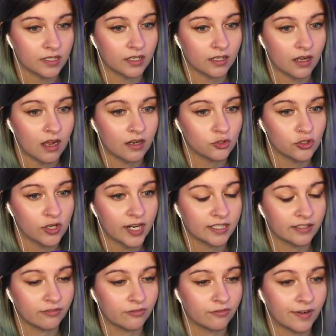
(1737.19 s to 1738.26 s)
a contract
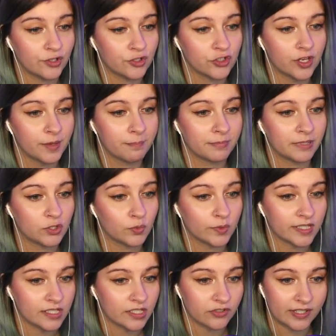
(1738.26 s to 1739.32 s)
of friendship between
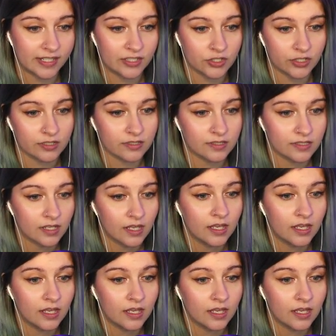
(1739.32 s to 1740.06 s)
strangers.